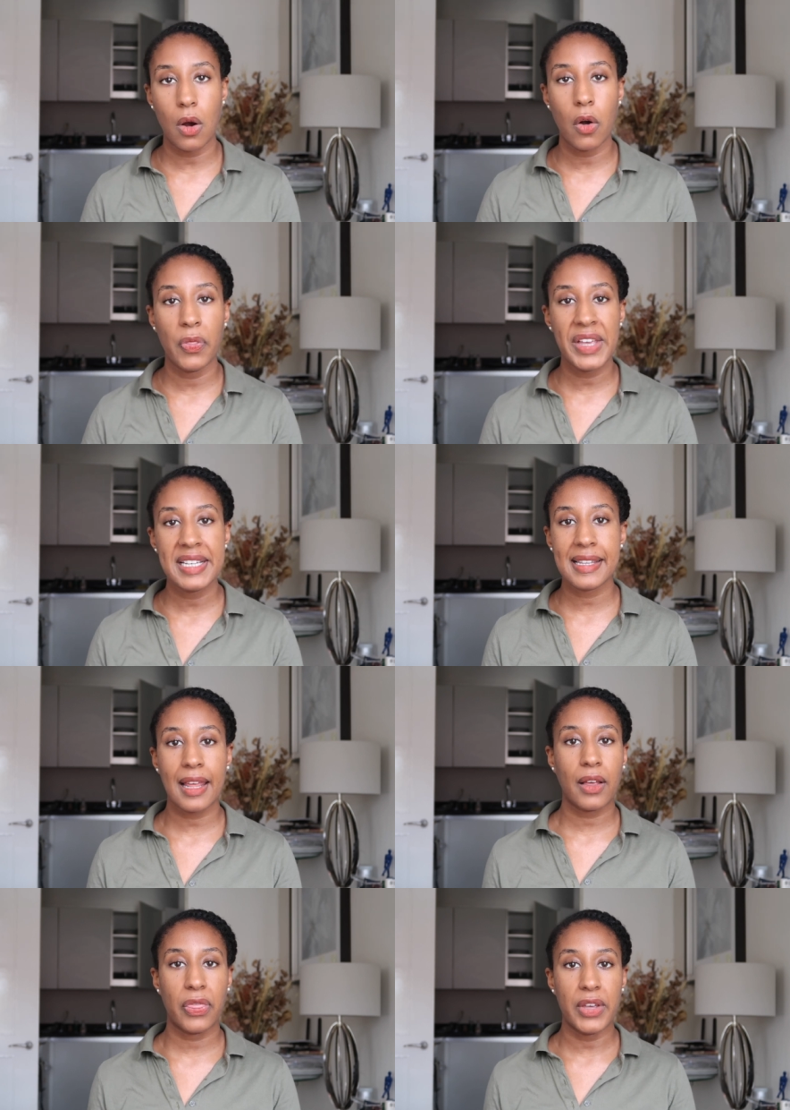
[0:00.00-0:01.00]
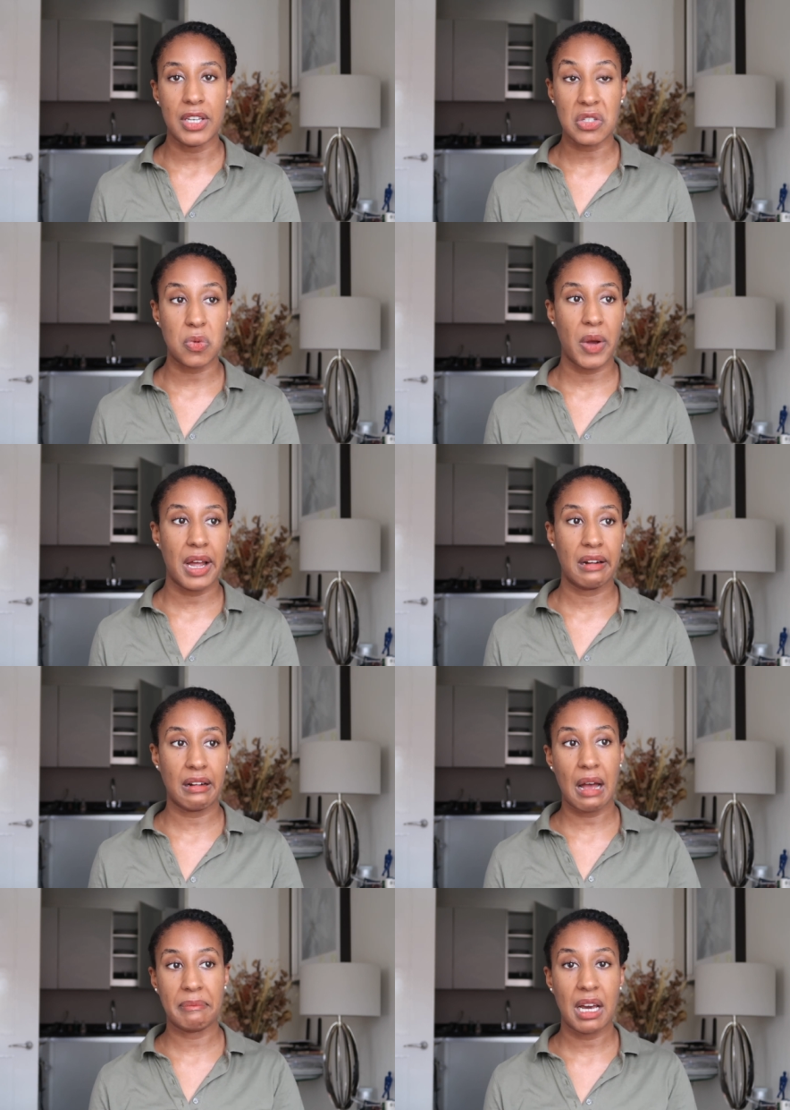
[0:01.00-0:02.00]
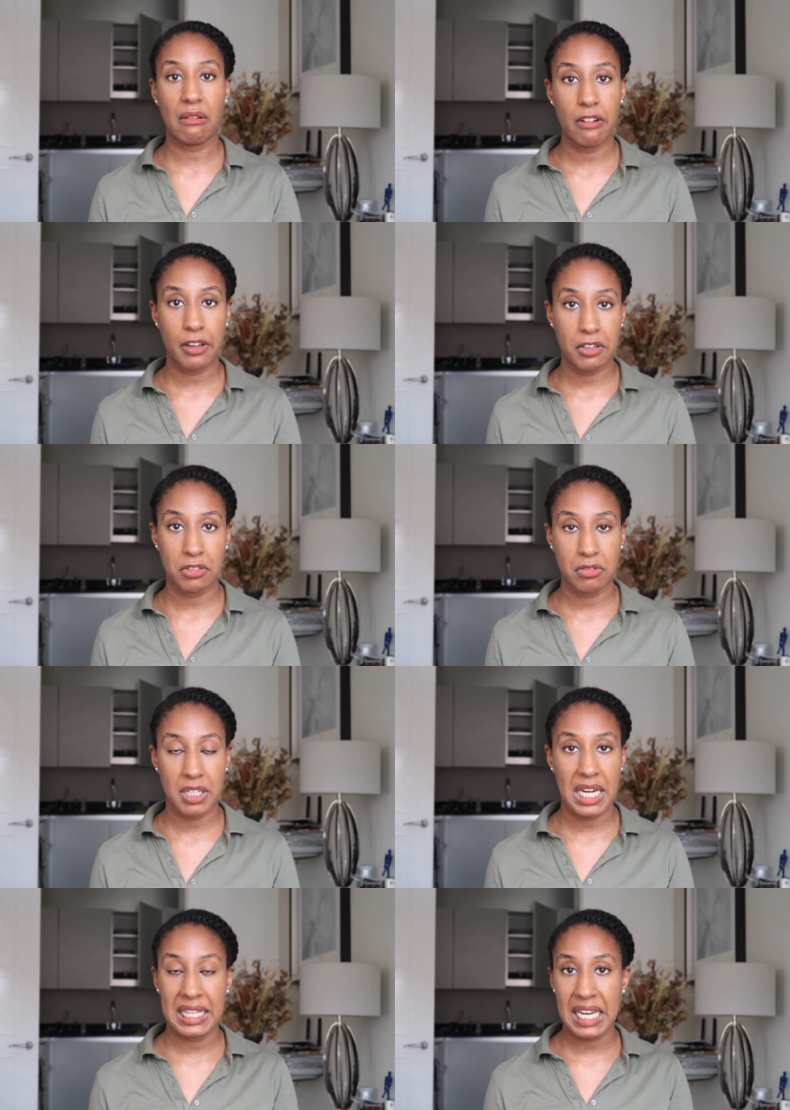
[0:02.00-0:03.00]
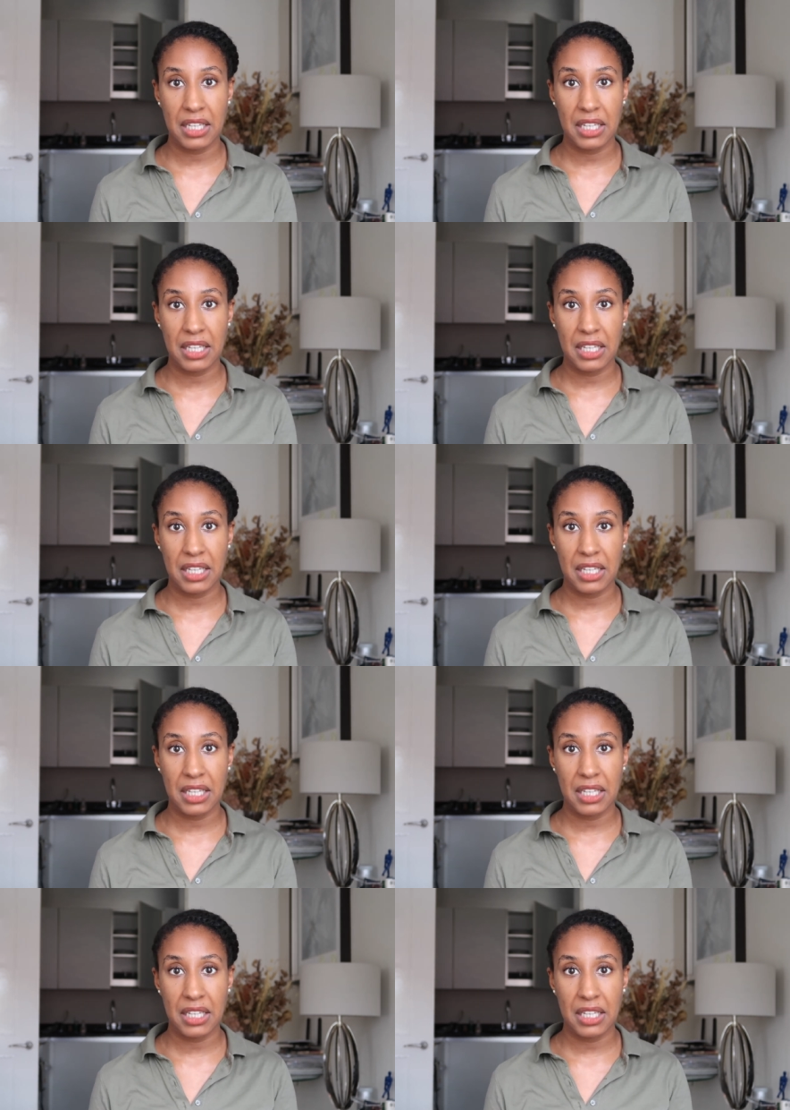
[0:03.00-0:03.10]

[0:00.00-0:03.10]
on days like this where I'm not working or doing anything,